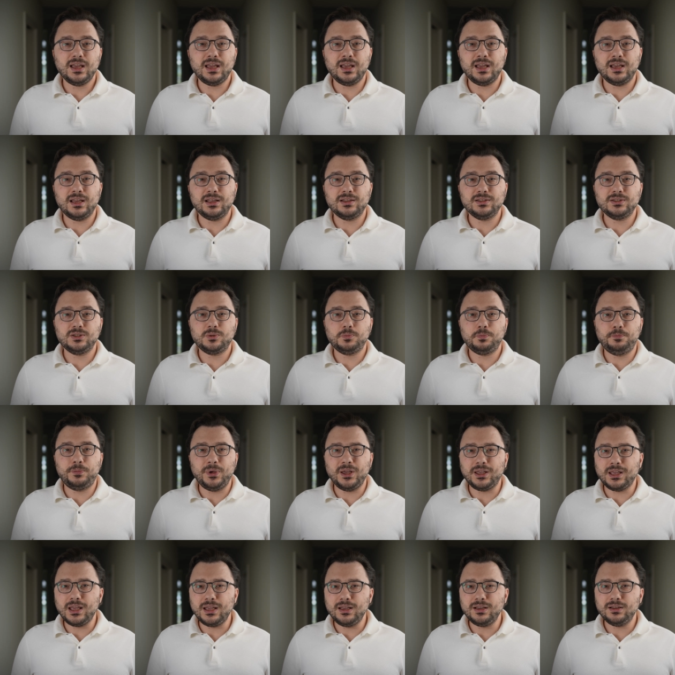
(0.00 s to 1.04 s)
and
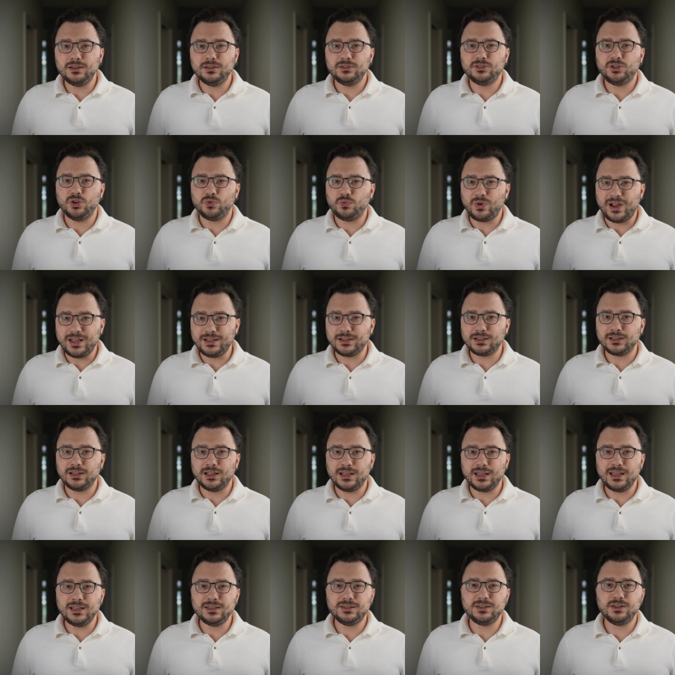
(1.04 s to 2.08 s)
picking the right
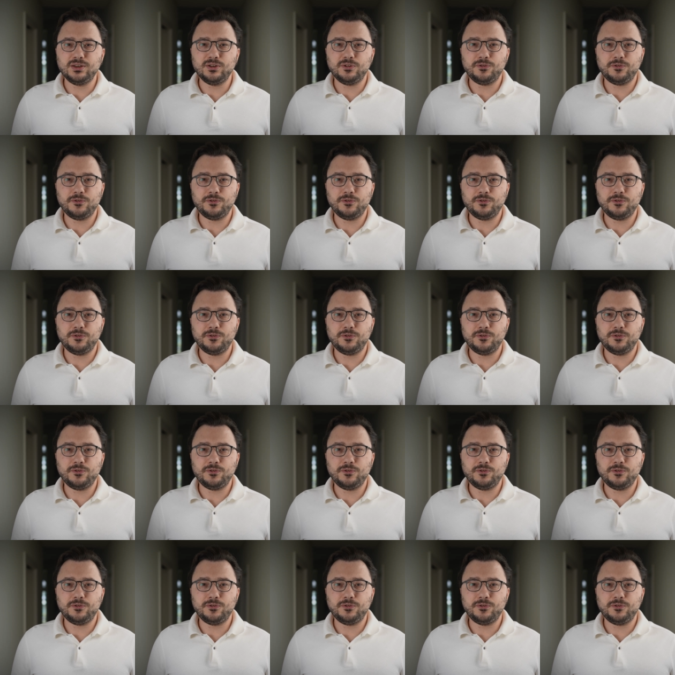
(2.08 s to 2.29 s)
clients in the